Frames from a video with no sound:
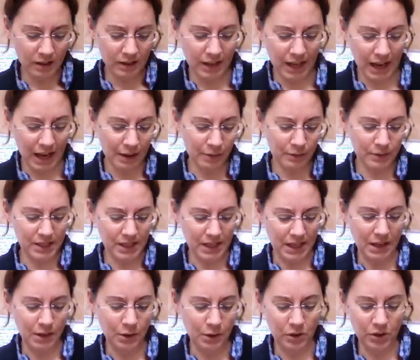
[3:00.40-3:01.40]

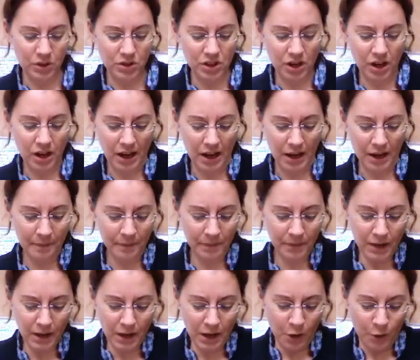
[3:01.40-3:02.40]
county or the shire,
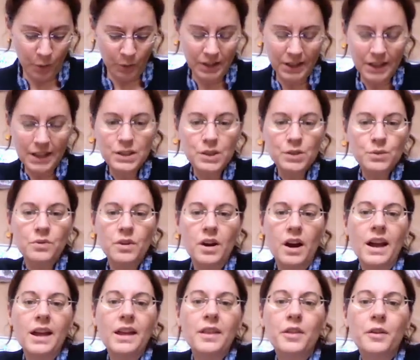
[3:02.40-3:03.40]
we need to
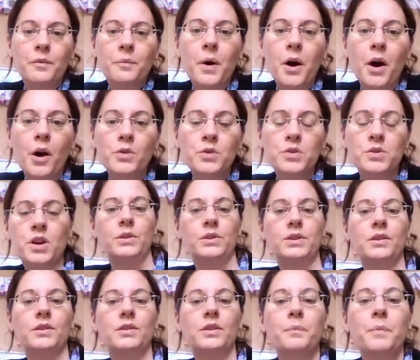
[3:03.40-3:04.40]
write the
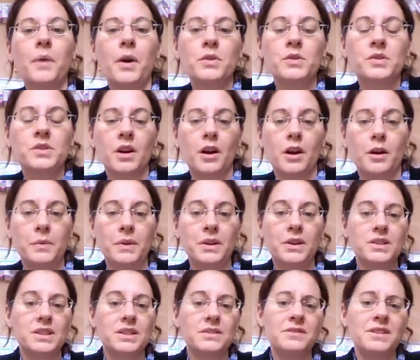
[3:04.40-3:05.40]
postcode,
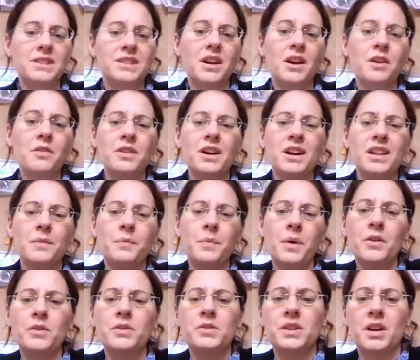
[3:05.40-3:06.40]
because if we don't write the
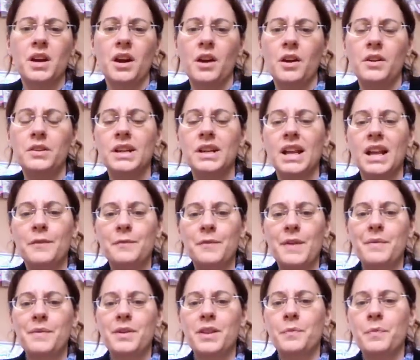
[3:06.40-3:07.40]
postcode,
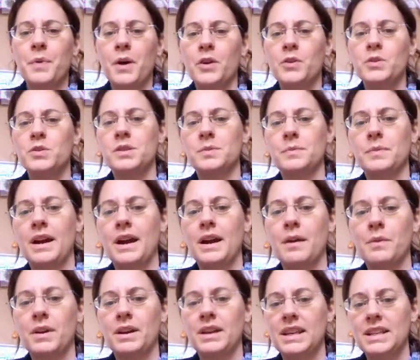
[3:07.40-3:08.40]
maybe the postman,
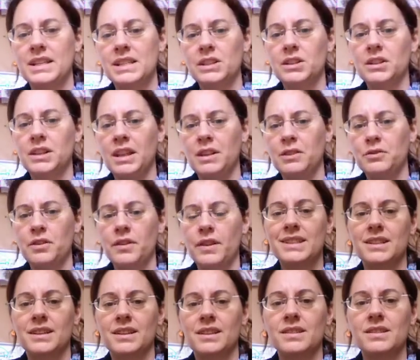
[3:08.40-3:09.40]
when he's looking through the
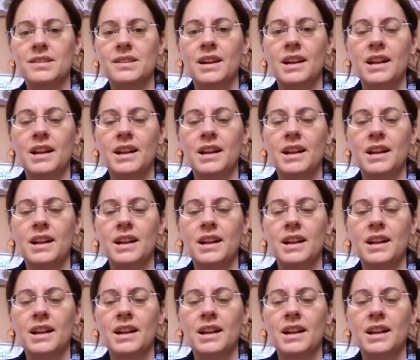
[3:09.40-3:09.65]
letters,